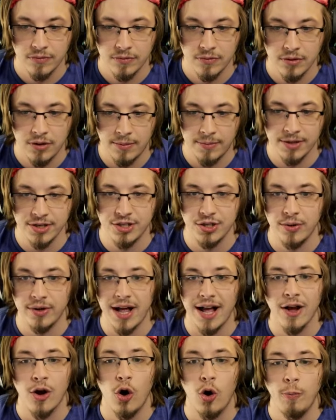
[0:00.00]
I'm gonna do it. I
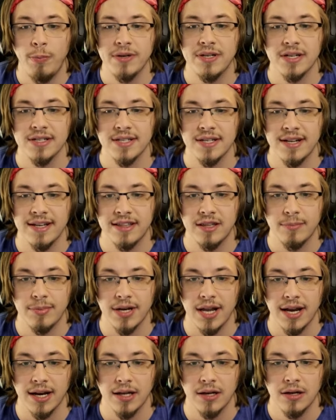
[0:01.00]
hope it doesn't hit the
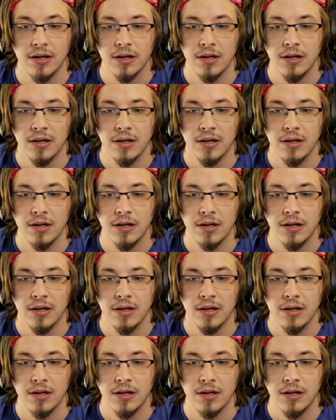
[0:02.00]
banana.